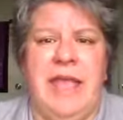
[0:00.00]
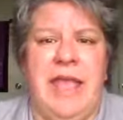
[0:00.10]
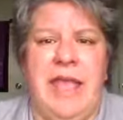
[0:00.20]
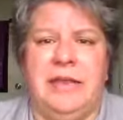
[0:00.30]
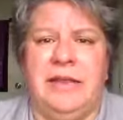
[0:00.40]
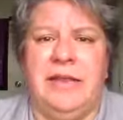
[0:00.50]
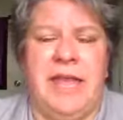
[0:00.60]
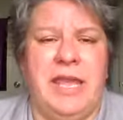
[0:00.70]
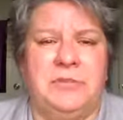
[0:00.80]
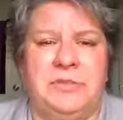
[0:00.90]
And
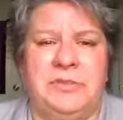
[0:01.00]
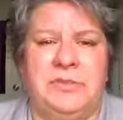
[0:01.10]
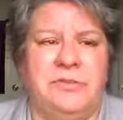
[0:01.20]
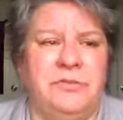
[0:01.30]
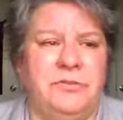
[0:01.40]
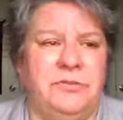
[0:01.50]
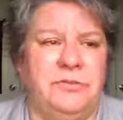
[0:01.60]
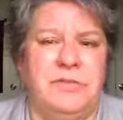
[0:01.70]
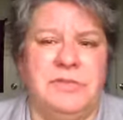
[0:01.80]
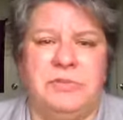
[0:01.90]
came to
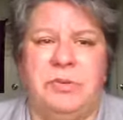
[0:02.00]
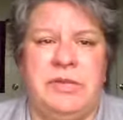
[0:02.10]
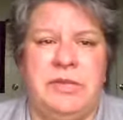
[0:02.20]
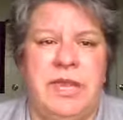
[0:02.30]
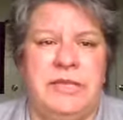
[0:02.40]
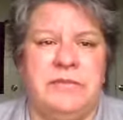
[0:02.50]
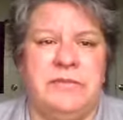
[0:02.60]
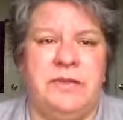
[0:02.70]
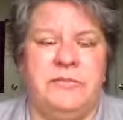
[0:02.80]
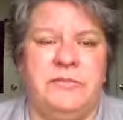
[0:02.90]
this place
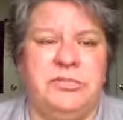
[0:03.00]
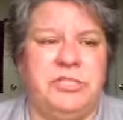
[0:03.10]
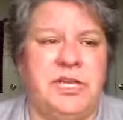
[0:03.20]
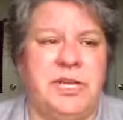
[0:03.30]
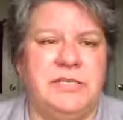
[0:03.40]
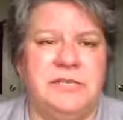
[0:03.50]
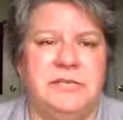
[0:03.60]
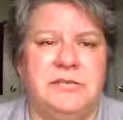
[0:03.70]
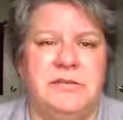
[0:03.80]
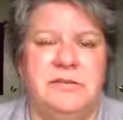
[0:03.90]
of
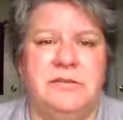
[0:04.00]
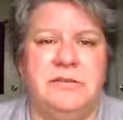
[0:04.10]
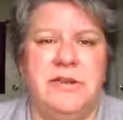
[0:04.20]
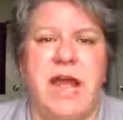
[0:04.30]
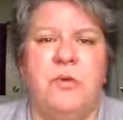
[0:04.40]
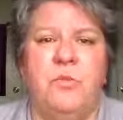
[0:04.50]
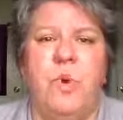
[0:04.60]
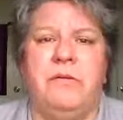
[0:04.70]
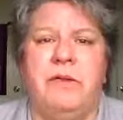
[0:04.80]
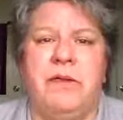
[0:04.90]
just not
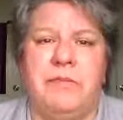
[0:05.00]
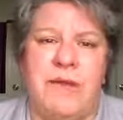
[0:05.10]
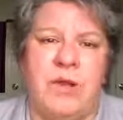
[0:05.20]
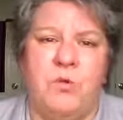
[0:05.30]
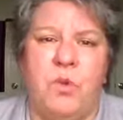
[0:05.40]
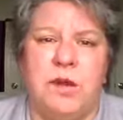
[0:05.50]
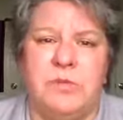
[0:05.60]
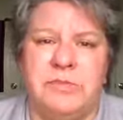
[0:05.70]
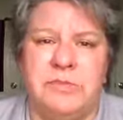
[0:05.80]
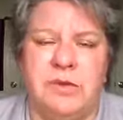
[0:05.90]
worrying about what it
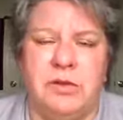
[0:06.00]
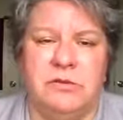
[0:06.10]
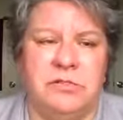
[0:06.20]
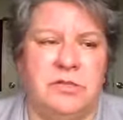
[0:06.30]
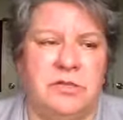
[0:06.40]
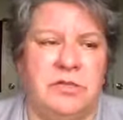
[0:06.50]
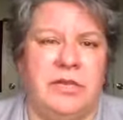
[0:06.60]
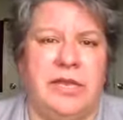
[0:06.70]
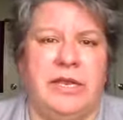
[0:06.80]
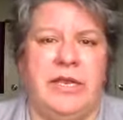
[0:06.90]
was supposed to look
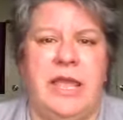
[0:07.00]
like.